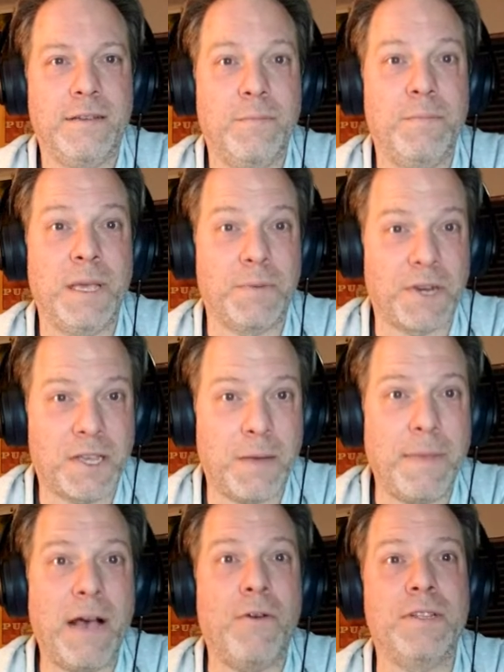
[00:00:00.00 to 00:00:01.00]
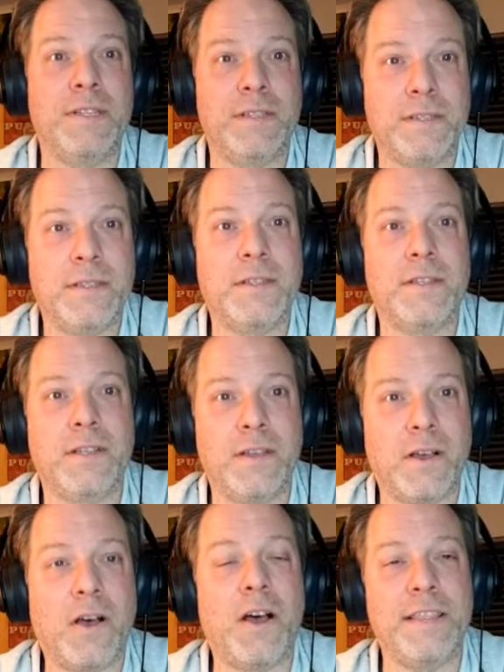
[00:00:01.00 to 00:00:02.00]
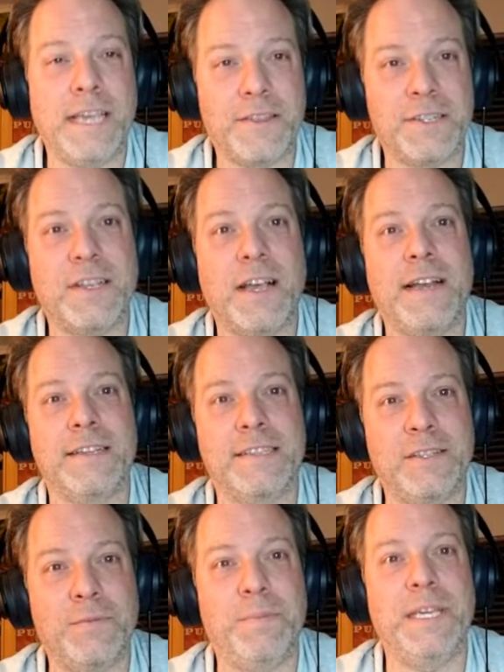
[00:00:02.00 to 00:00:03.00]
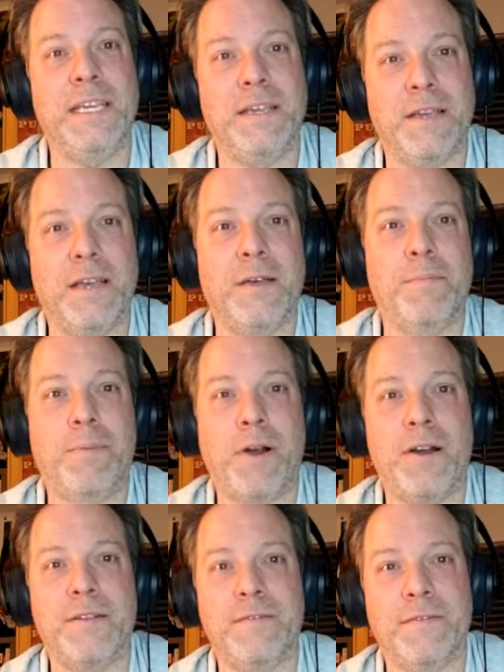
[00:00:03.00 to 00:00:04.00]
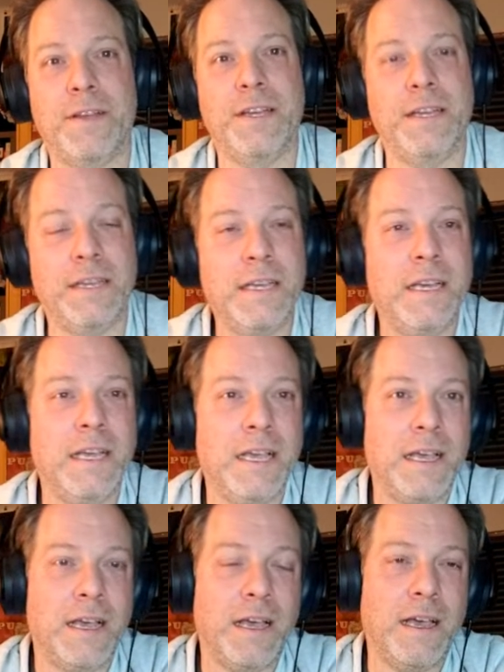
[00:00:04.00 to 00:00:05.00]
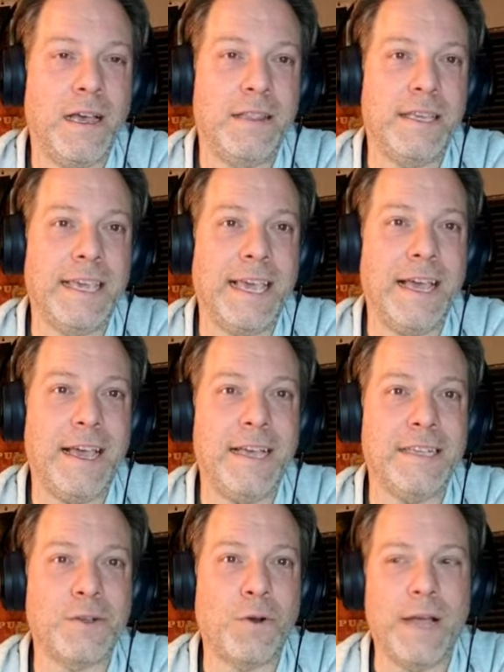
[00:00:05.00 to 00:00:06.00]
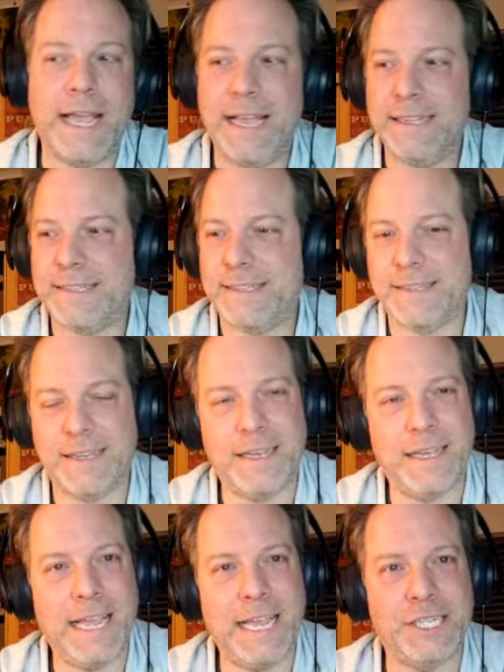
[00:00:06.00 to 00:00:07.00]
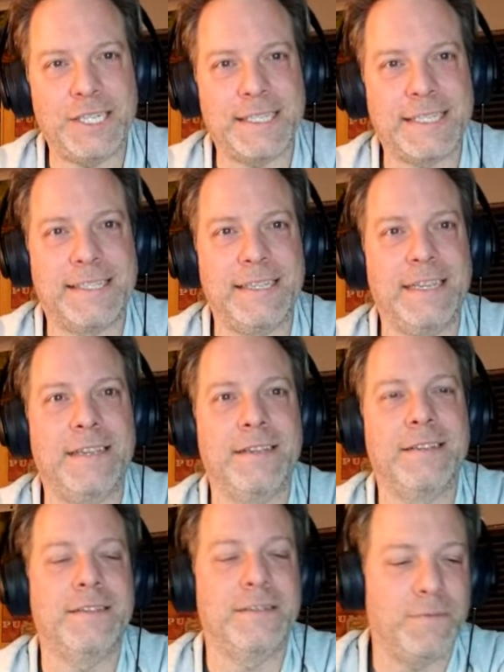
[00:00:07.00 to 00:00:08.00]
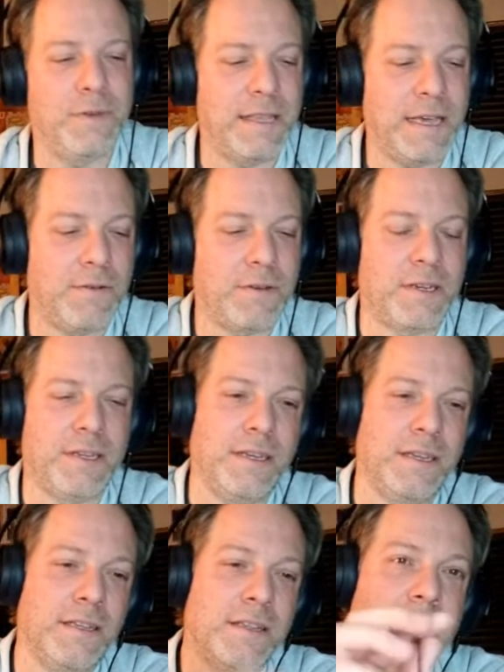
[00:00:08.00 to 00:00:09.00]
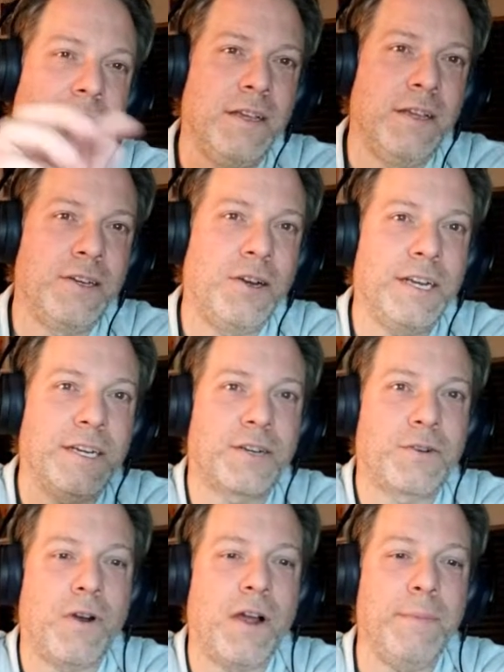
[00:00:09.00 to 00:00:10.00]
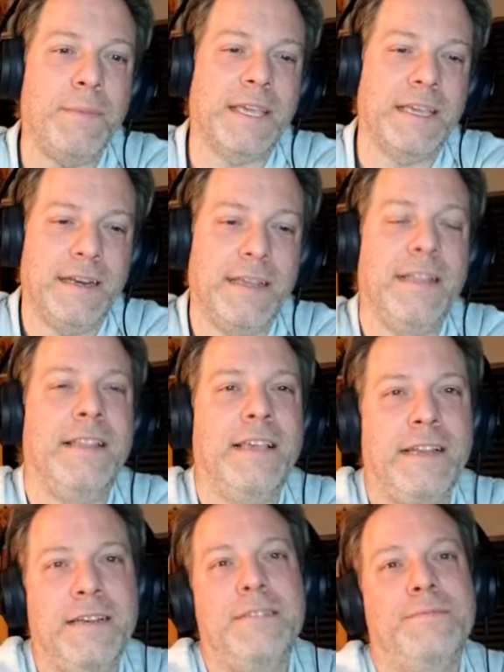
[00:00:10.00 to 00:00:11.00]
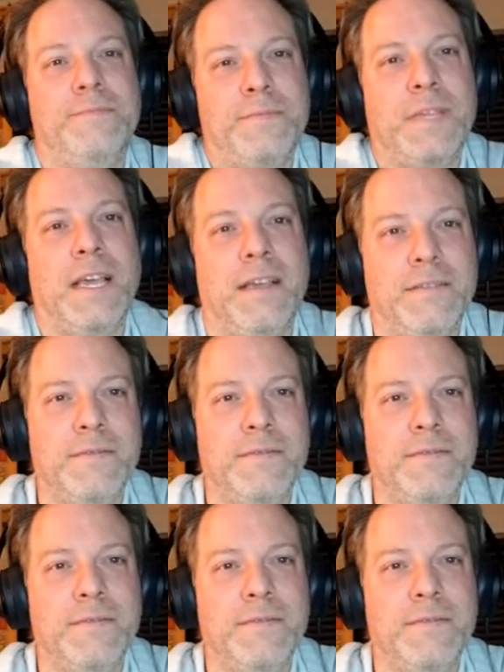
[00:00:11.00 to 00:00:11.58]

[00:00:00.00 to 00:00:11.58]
be able to come out on the other side and still be part of the SOS agency without turning to crime again. And then, yeah,